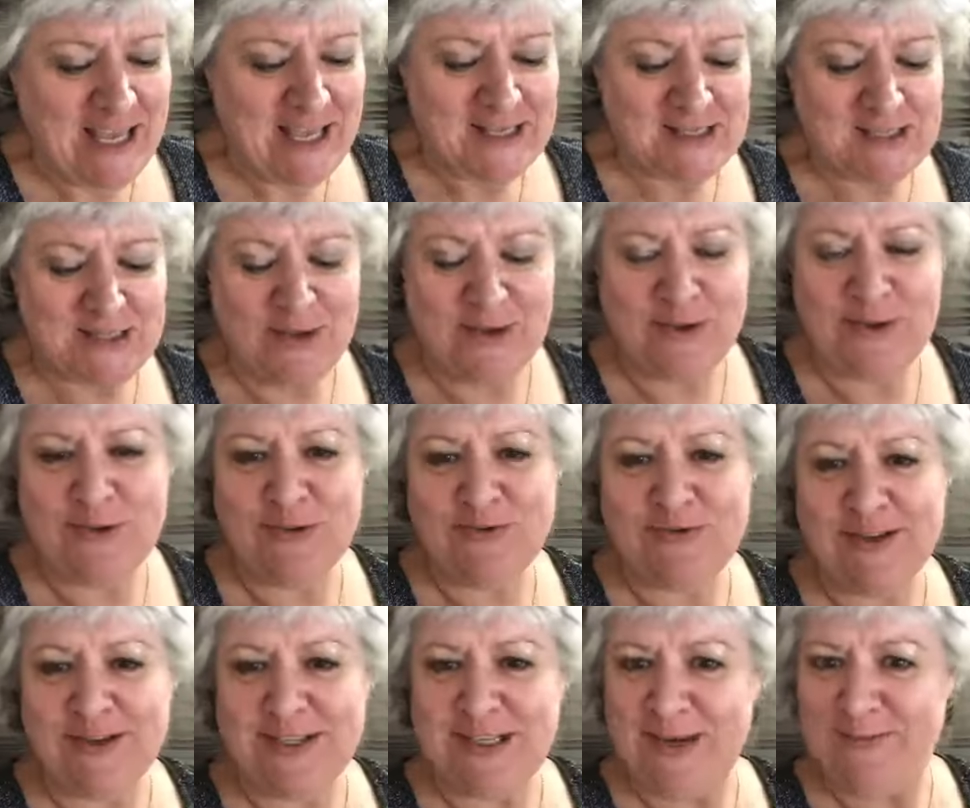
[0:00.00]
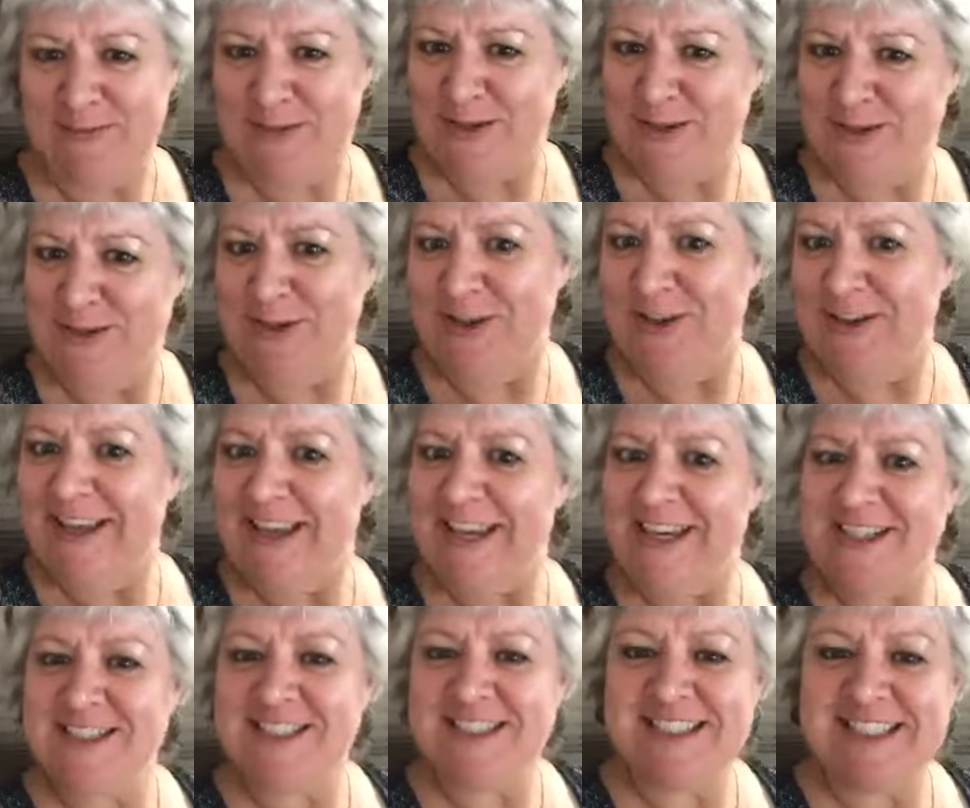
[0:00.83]
so you'll find out my new
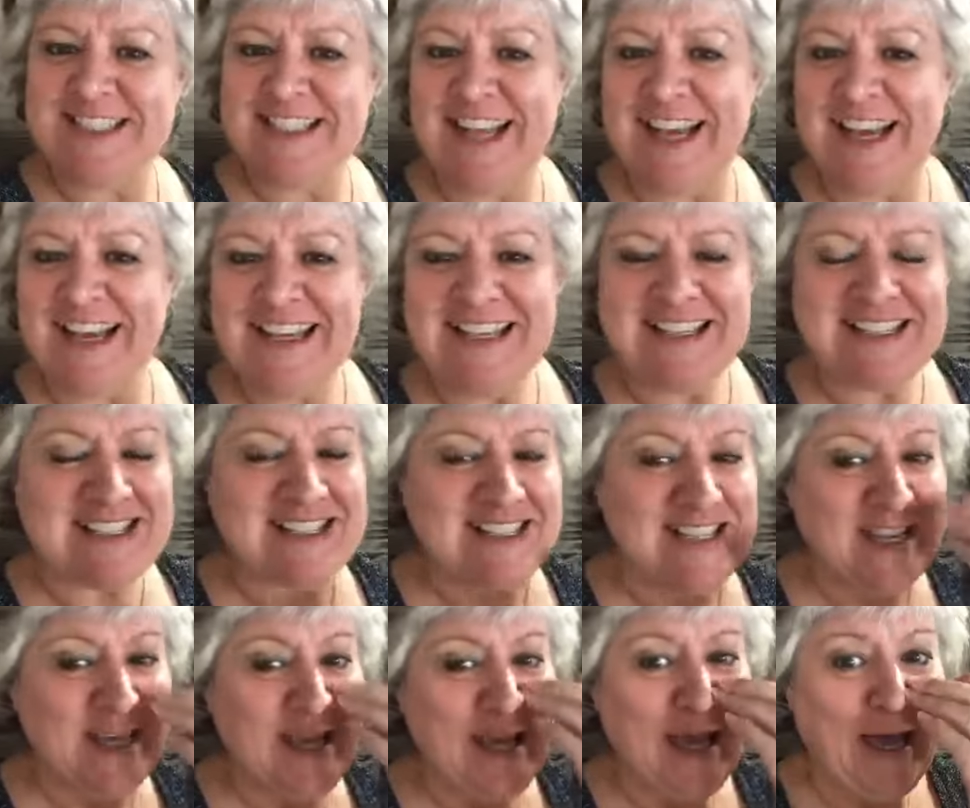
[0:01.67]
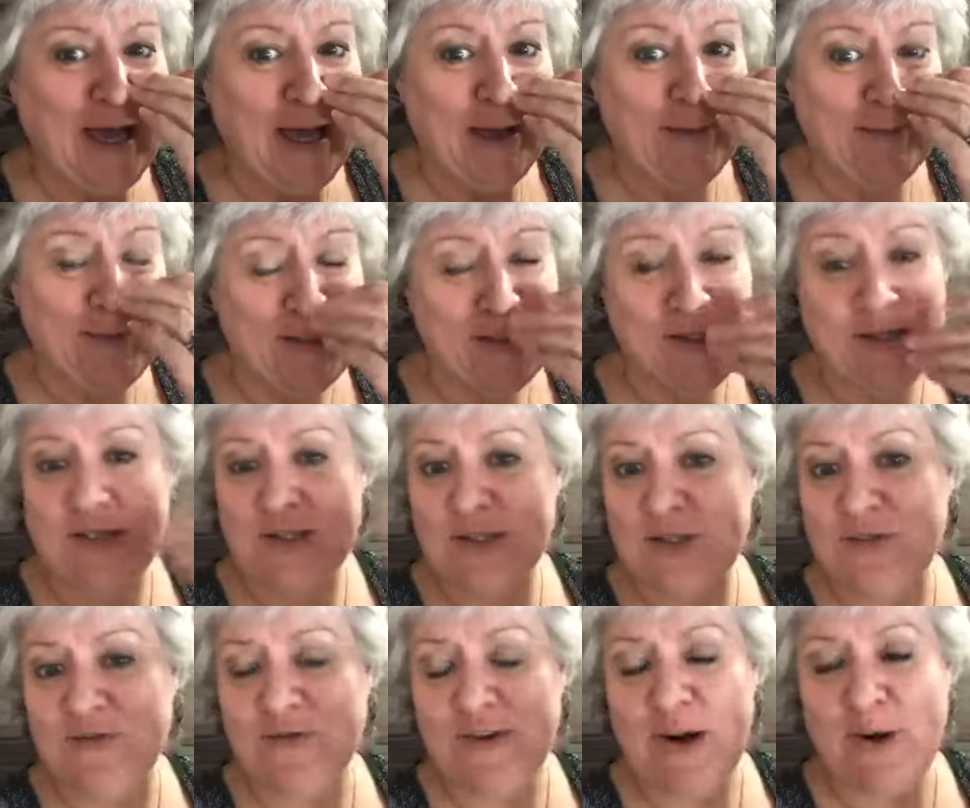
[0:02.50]
location tonight. It's
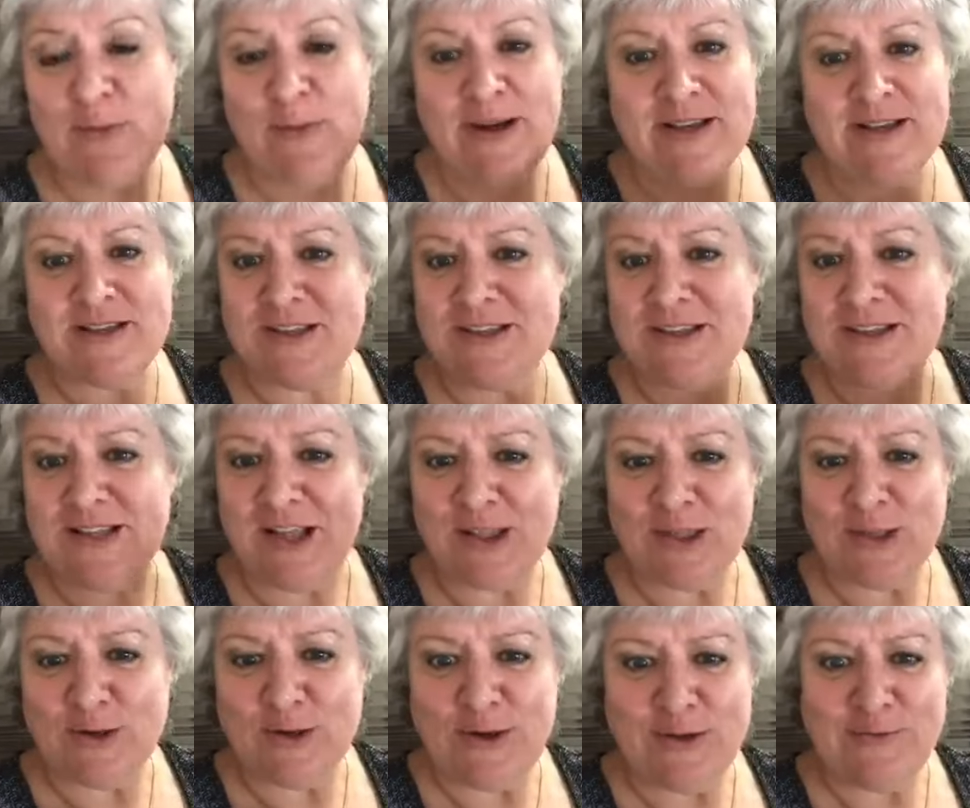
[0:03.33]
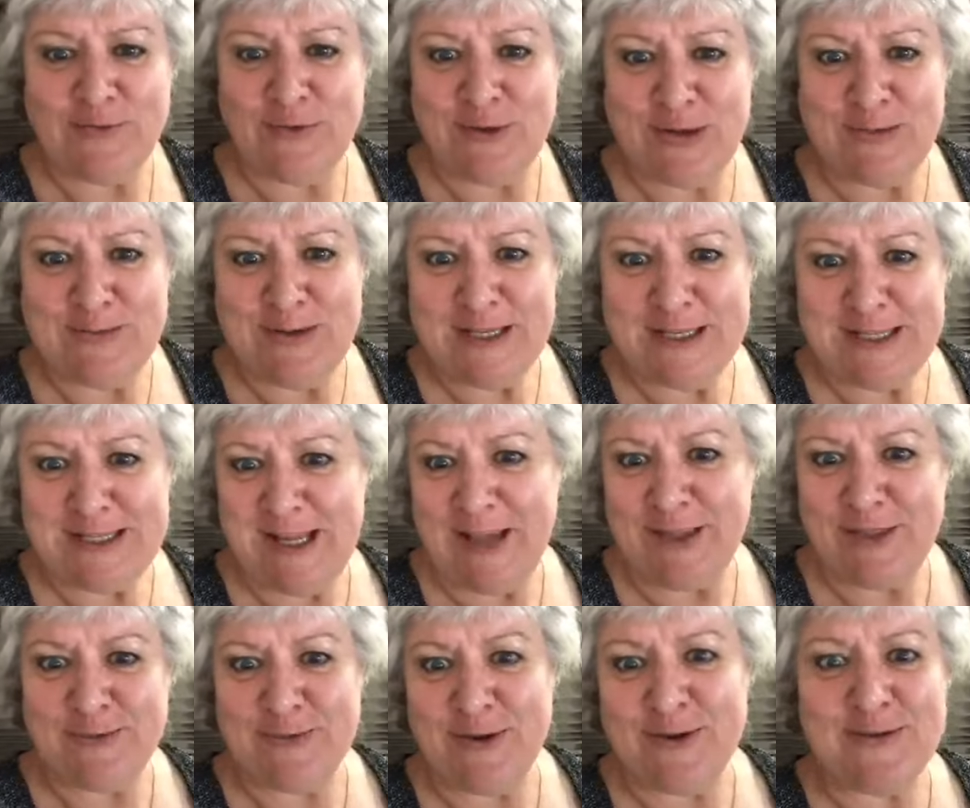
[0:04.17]
not too far away, it's just like 30, 40 minutes
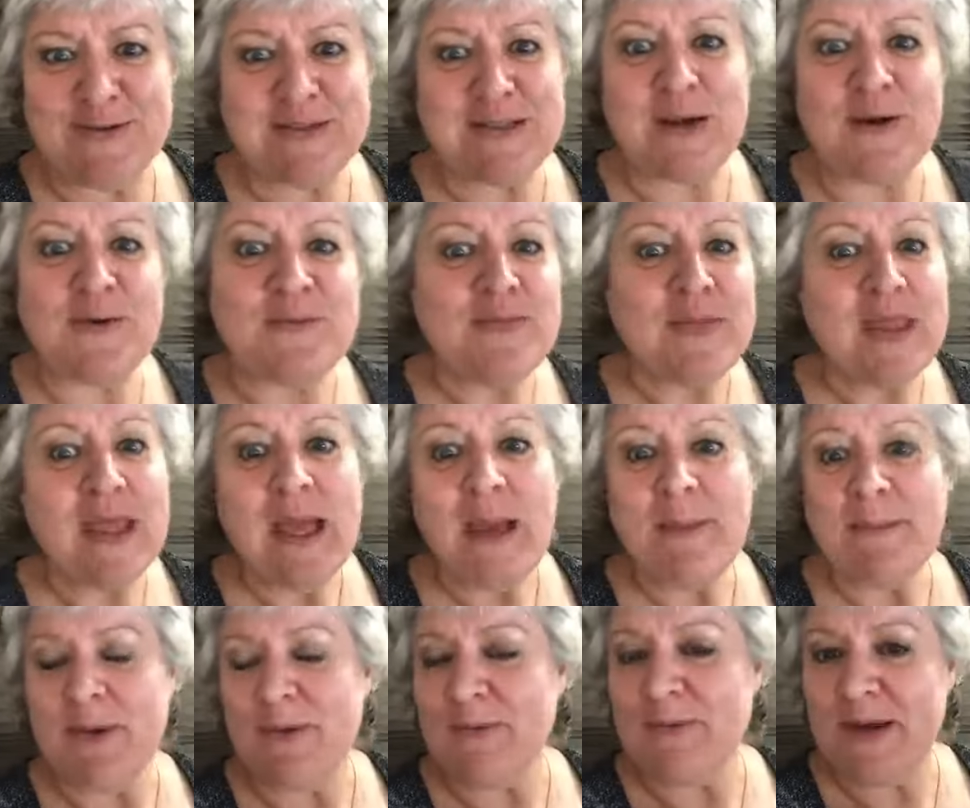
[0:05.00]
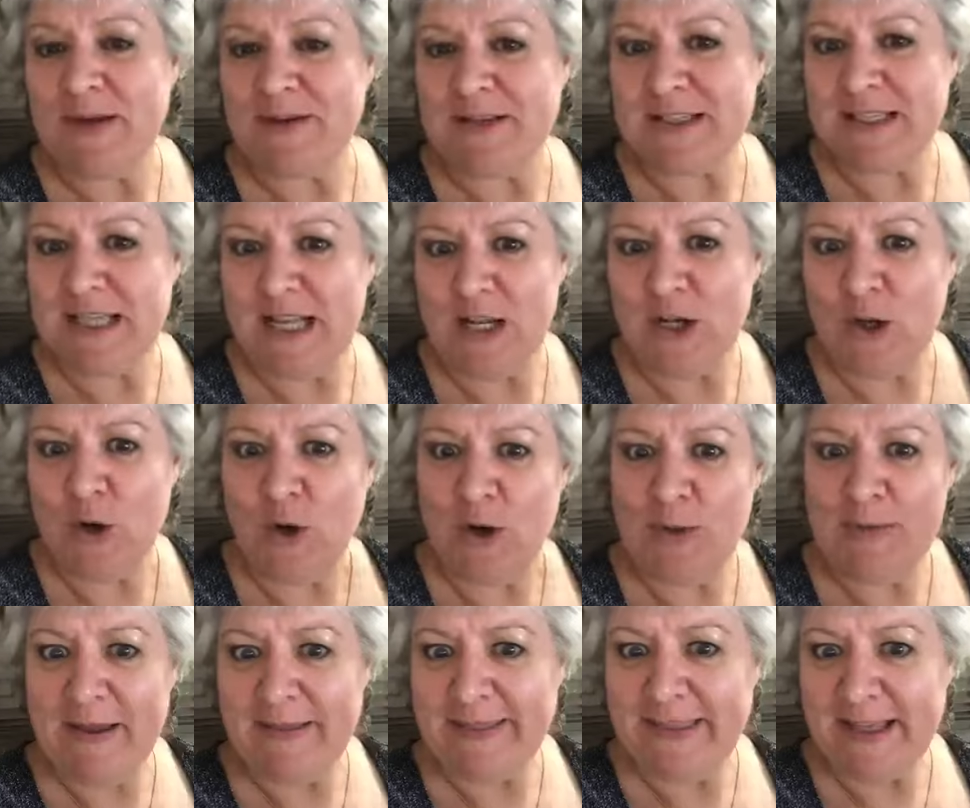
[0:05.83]
down the road, but we'll be able to tell you all
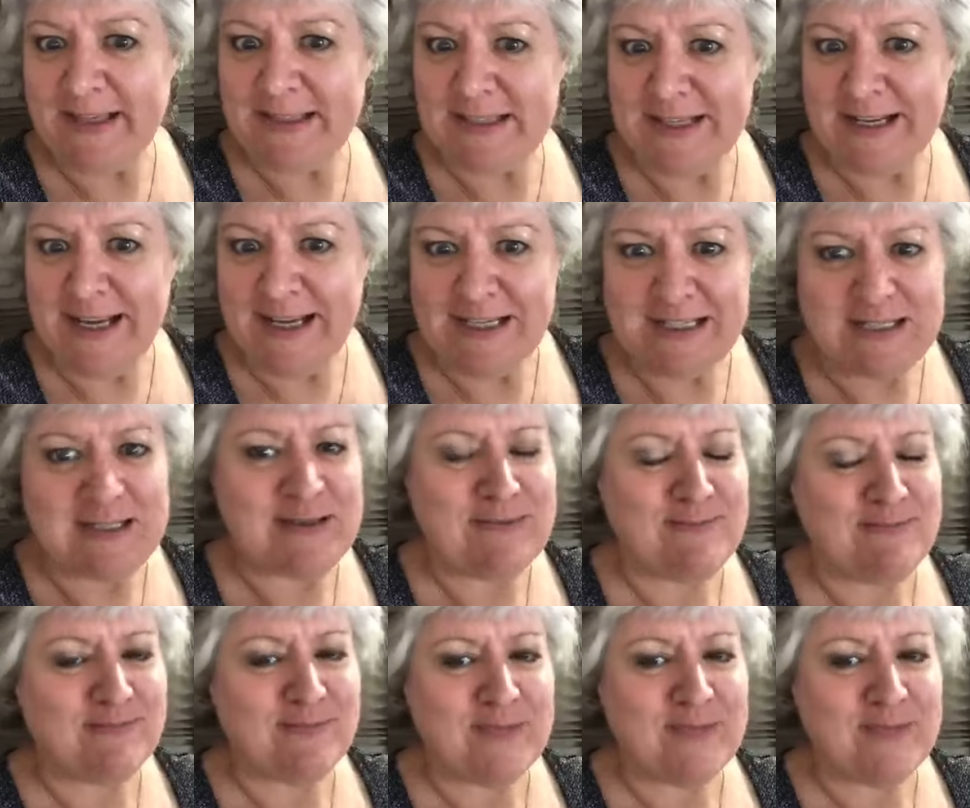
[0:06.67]
about that tonight.